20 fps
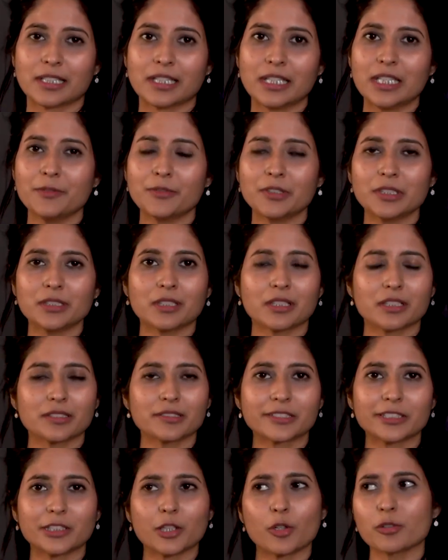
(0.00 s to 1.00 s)
even
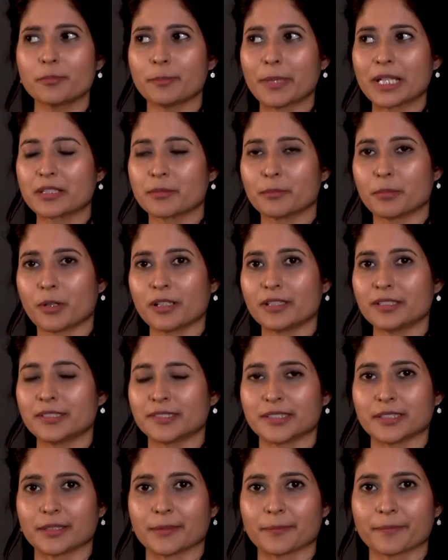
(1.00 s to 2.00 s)
slowed
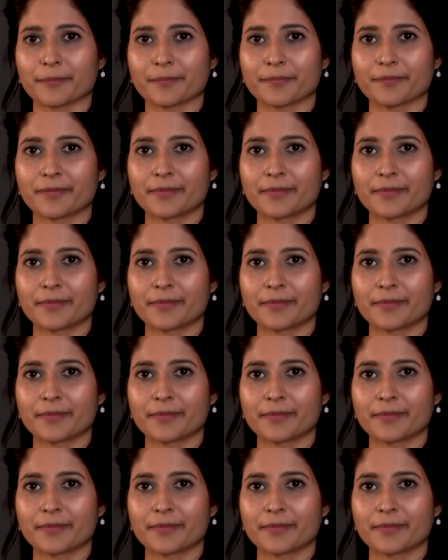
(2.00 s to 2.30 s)
metabolism,